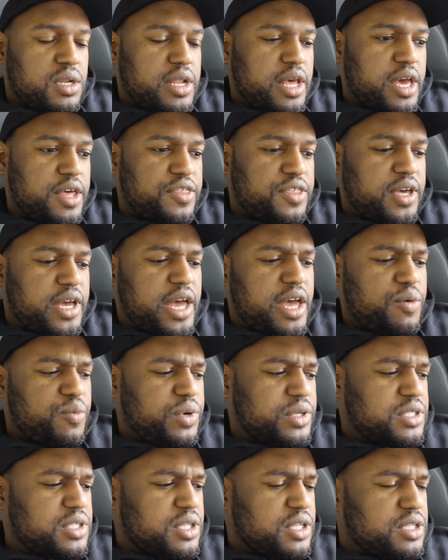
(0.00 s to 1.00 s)
Now, I think I
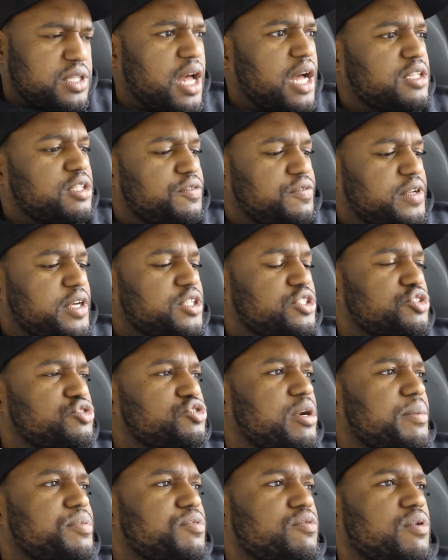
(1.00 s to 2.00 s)
went to the doctor for, like,
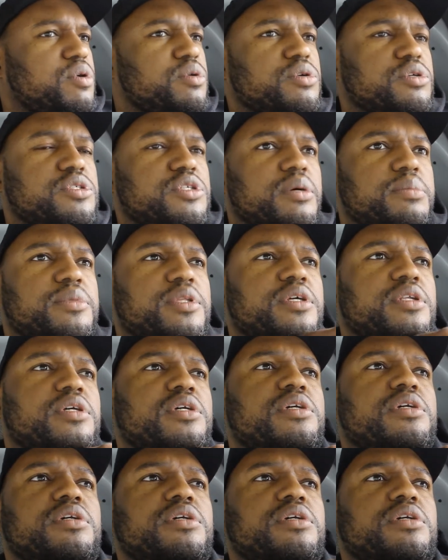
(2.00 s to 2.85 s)
strep throat or something.